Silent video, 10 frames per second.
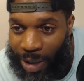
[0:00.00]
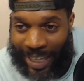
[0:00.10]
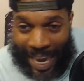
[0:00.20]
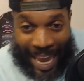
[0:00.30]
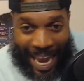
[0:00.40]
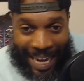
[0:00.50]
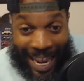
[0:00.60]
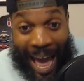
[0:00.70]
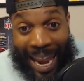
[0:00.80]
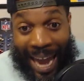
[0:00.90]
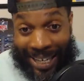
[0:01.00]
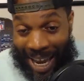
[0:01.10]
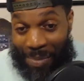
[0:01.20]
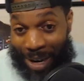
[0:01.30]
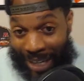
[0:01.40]
You say Hinton? I like
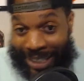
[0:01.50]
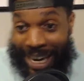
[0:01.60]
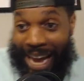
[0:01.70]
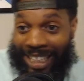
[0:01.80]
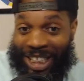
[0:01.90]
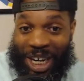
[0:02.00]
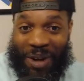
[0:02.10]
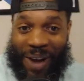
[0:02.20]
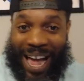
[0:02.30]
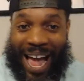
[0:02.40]
that, bro. That's a nice joke.